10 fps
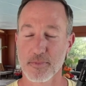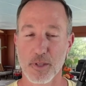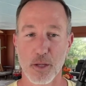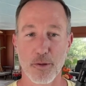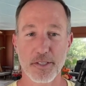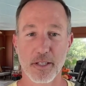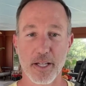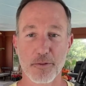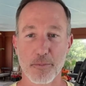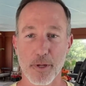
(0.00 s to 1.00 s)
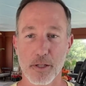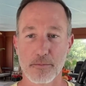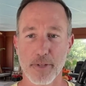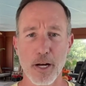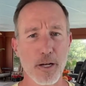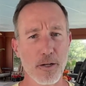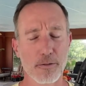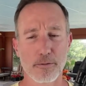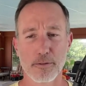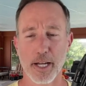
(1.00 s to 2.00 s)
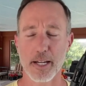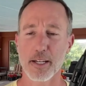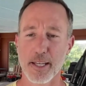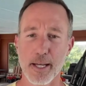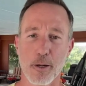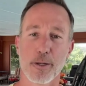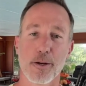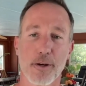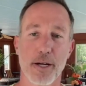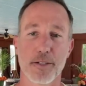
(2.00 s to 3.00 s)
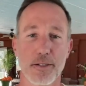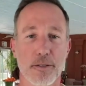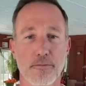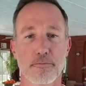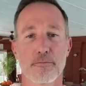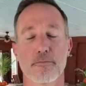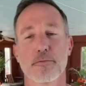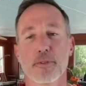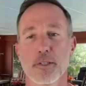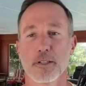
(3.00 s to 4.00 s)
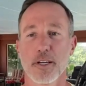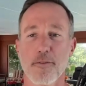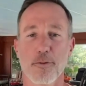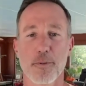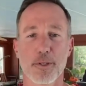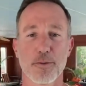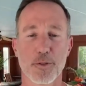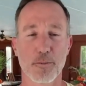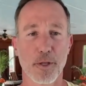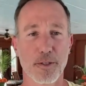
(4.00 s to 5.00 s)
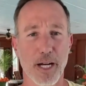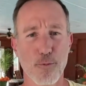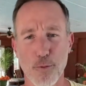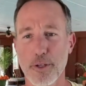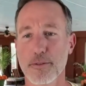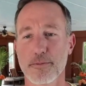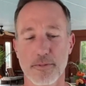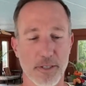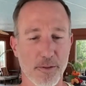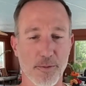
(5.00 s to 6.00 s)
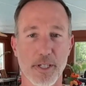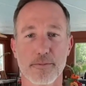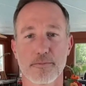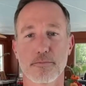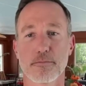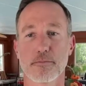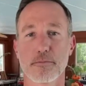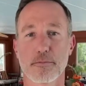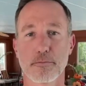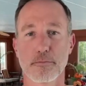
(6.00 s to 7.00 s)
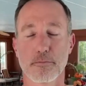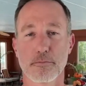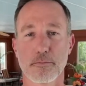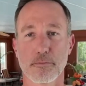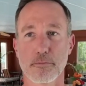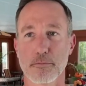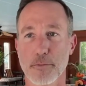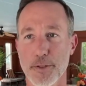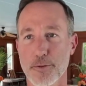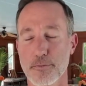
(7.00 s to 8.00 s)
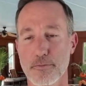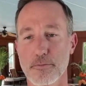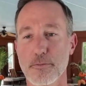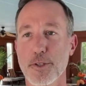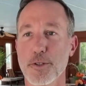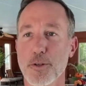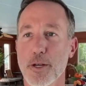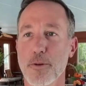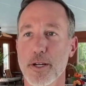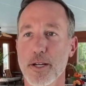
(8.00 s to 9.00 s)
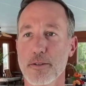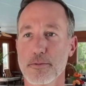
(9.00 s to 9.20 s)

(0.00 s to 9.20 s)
What's the latest with Meld? I don't know. I got to get Ken on here, actually. I haven't really been doing too much. I really, you know what? Let's, we should do that right now.